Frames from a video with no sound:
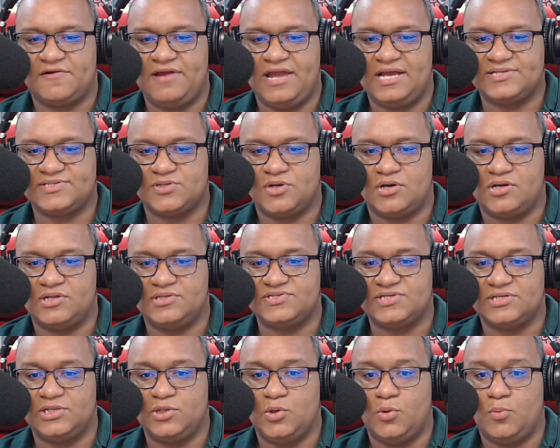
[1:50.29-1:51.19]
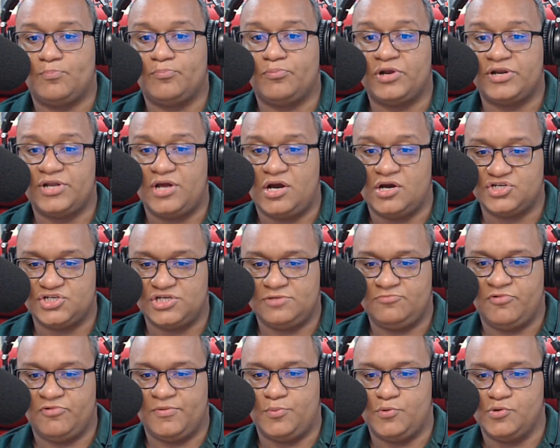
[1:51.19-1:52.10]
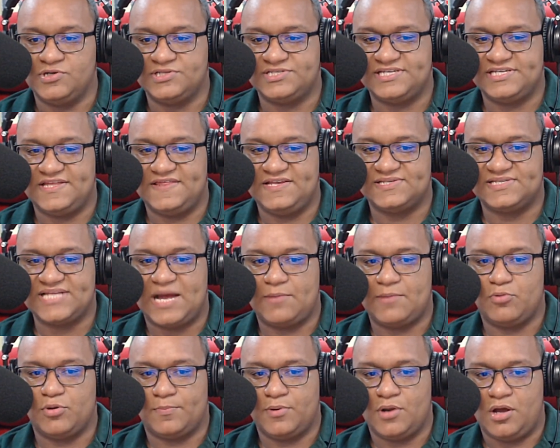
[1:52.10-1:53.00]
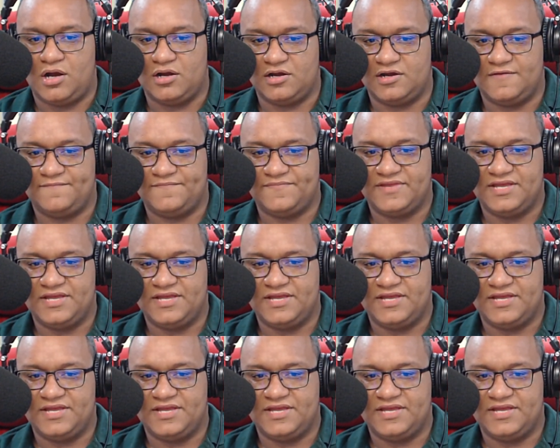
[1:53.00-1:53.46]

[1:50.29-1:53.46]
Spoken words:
Exxon's low production reports in the Stabroek block.